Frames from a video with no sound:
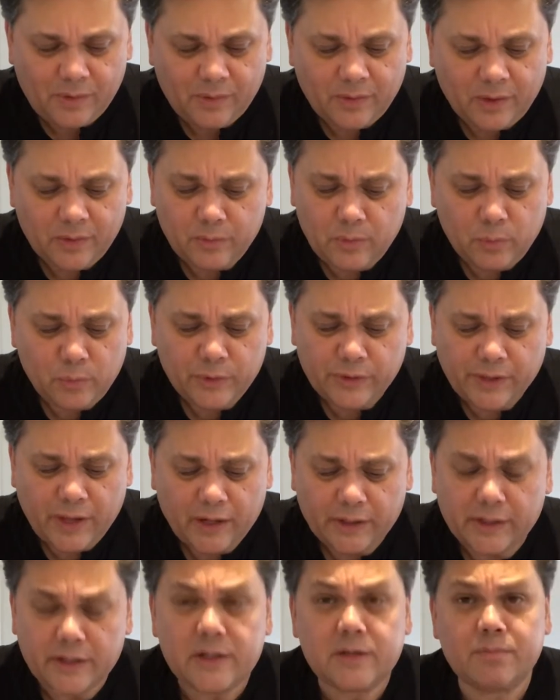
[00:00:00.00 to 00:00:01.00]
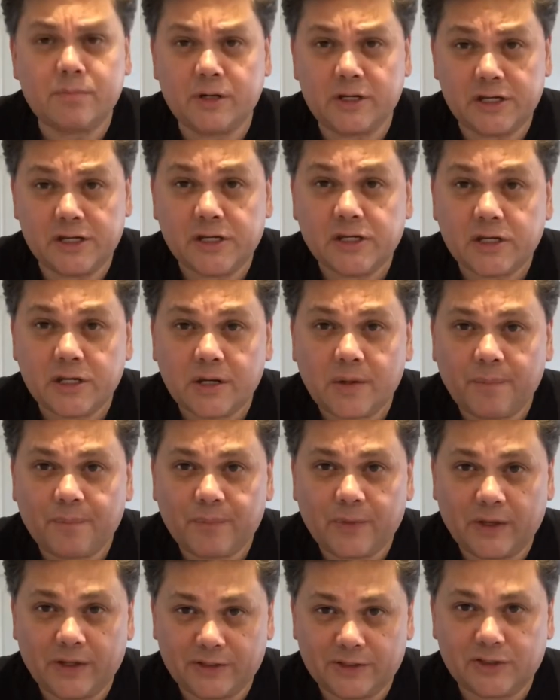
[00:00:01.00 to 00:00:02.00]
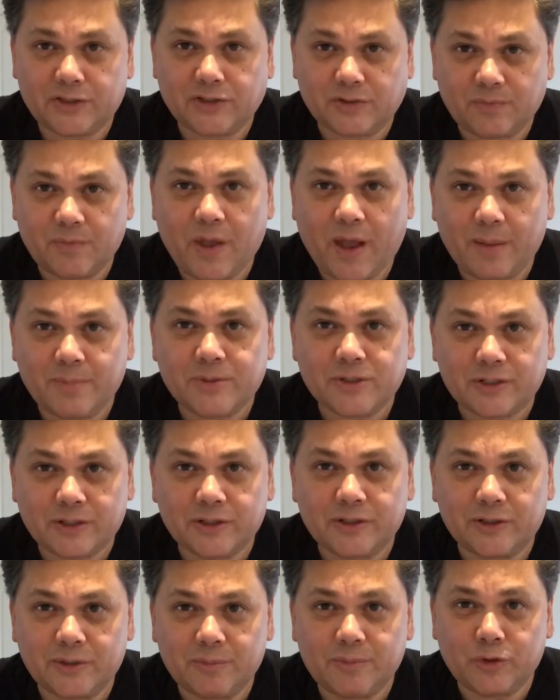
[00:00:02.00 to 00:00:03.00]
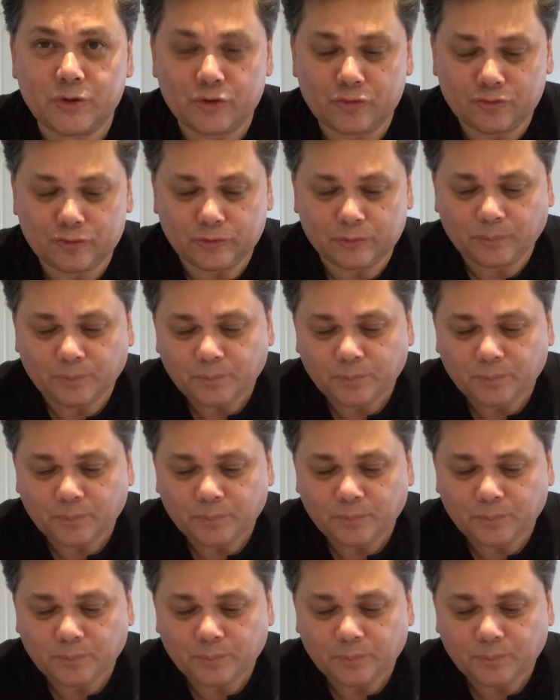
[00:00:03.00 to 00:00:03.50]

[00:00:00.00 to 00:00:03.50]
Even without any meat, it's absolutely beautiful.